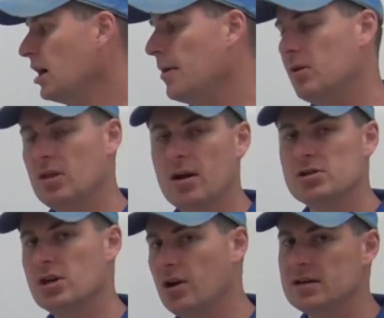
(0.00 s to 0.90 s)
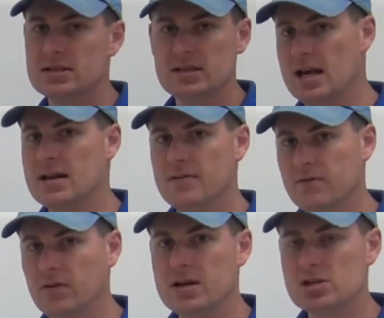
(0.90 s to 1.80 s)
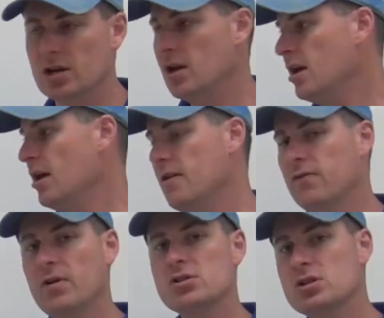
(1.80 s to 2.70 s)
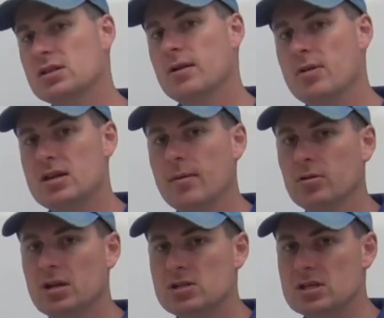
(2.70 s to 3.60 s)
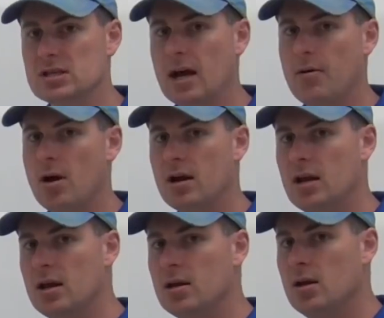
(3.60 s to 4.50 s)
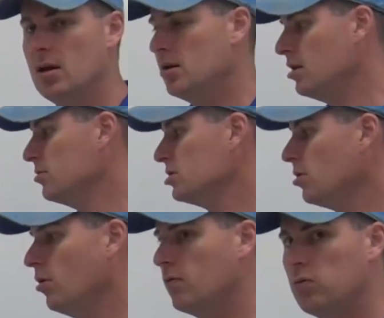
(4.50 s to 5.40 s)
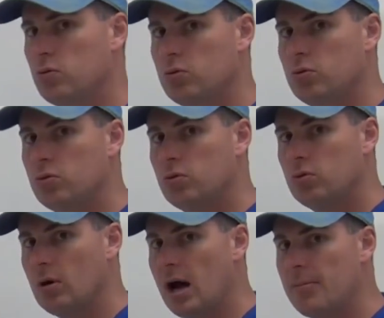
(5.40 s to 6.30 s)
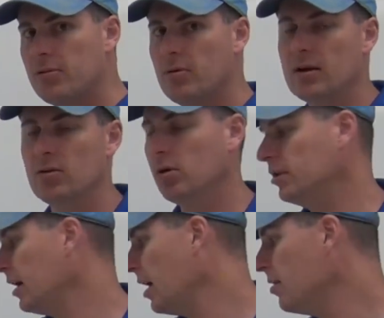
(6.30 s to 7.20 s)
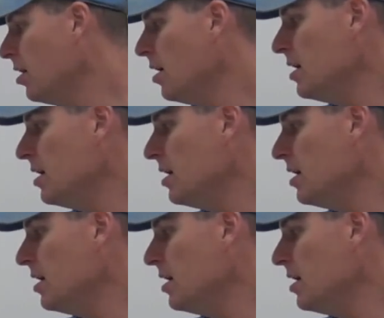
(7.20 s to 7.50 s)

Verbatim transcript: topic, the energy crisis and inflation. Inflation is going to be double-digit skyrocketing, you know, just going up throughout the whole decade.